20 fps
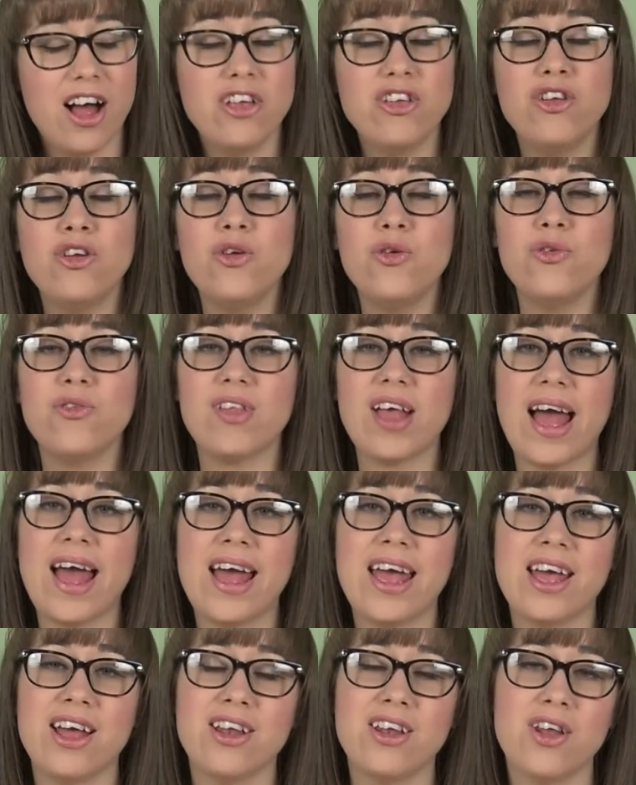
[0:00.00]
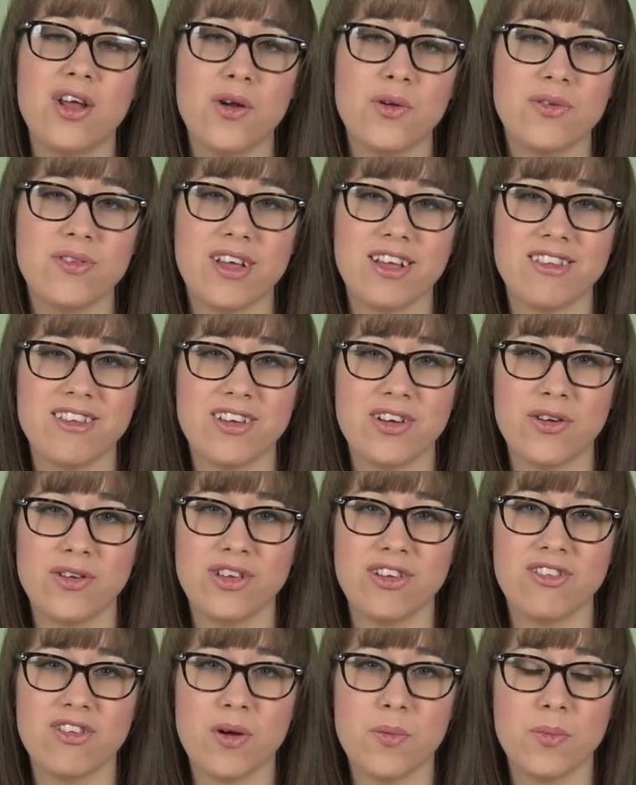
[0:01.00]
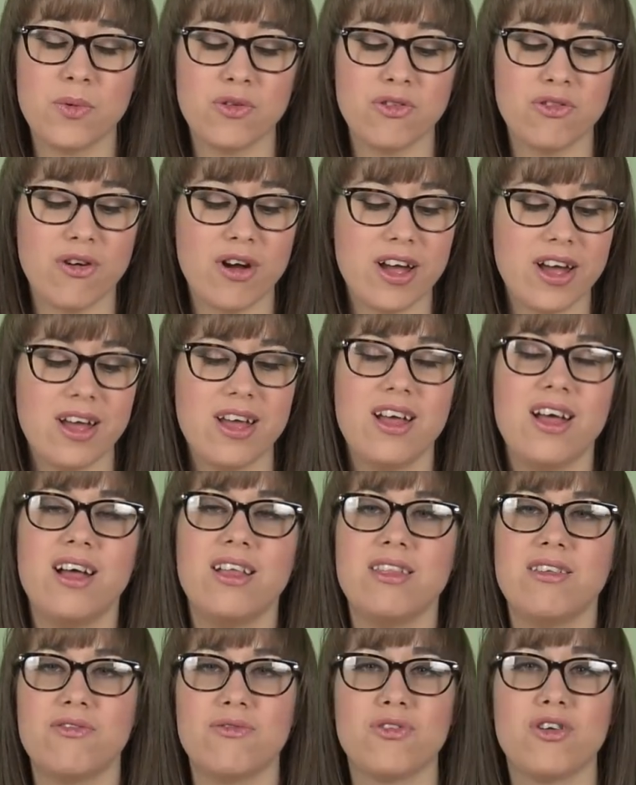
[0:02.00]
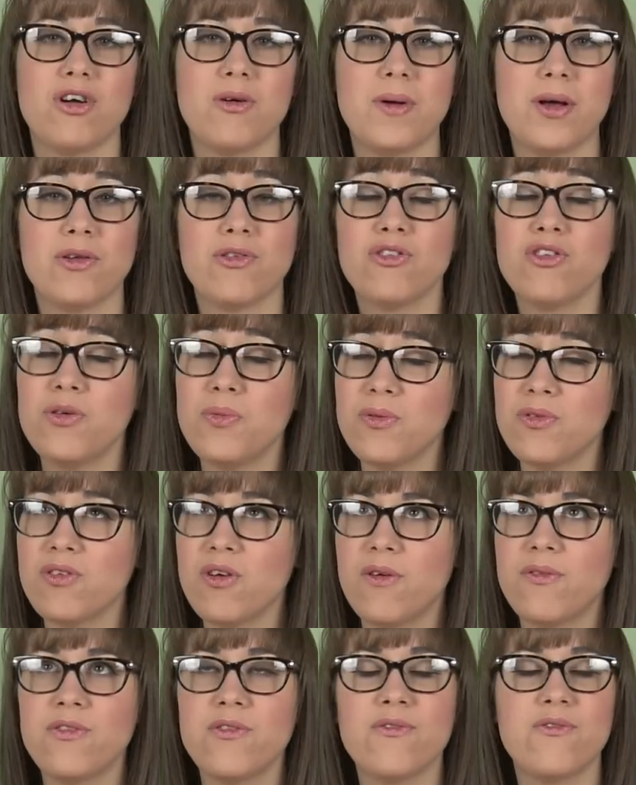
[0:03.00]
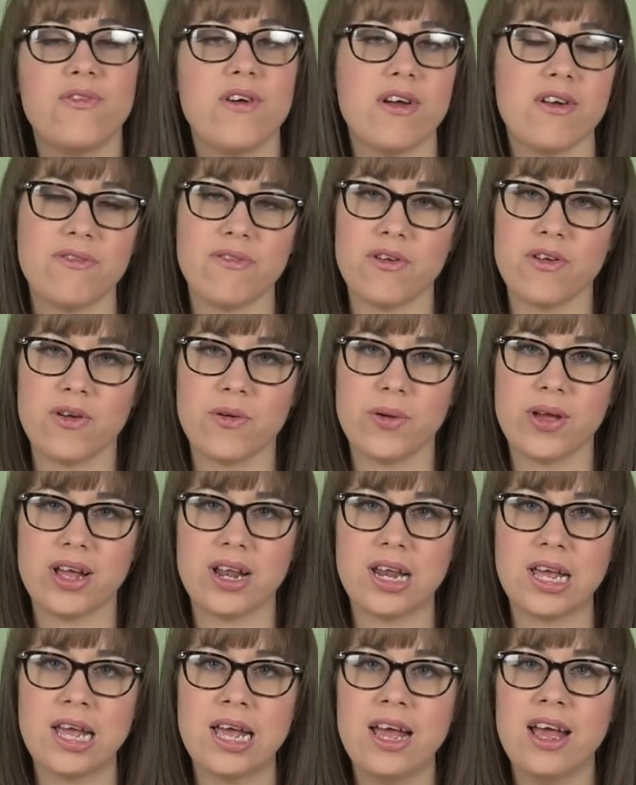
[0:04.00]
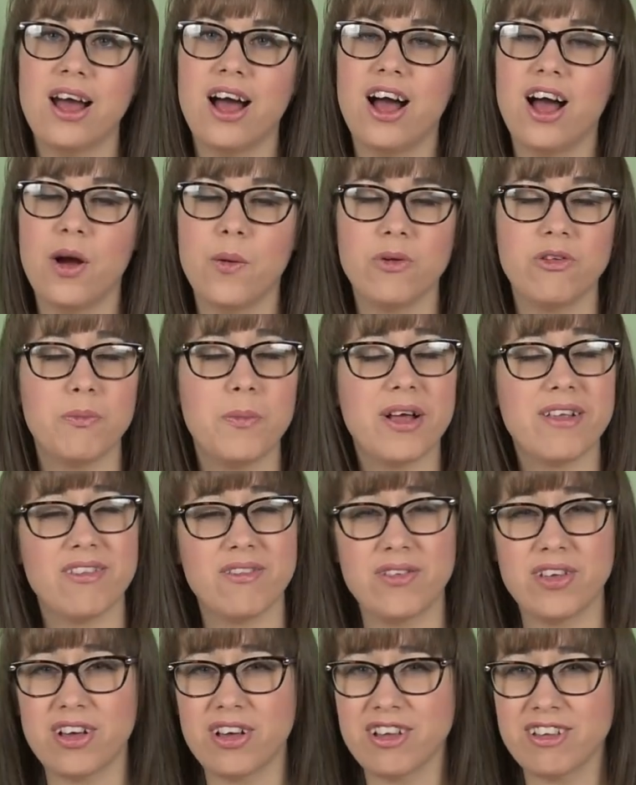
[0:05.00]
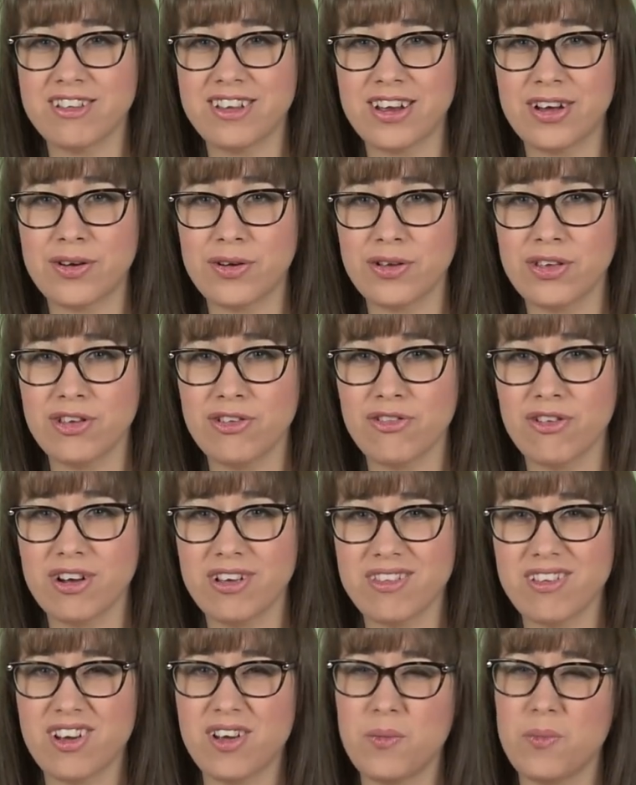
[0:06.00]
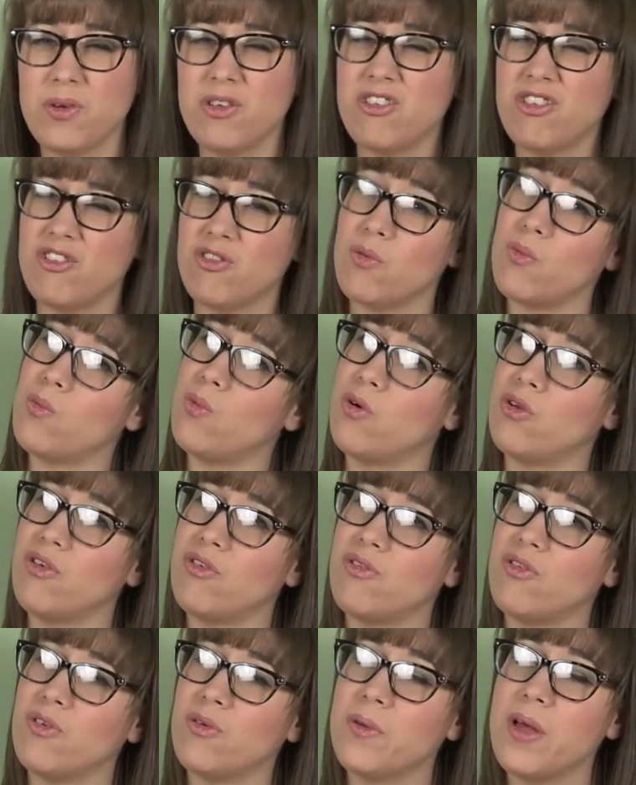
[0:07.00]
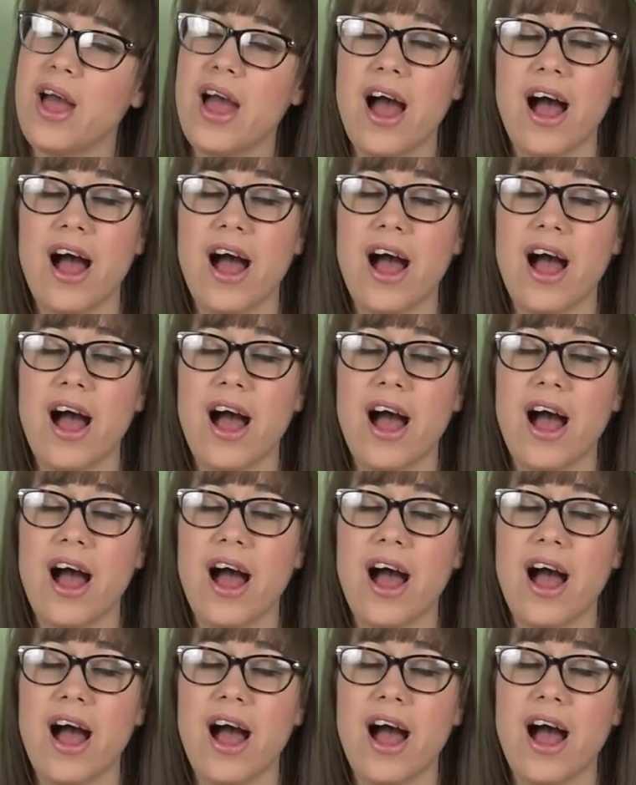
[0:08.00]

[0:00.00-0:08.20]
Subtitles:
Use a low setting on your tumble dryer and this will come out super soft very, very quickly, which massively cuts down on your drying time, which is wonderful.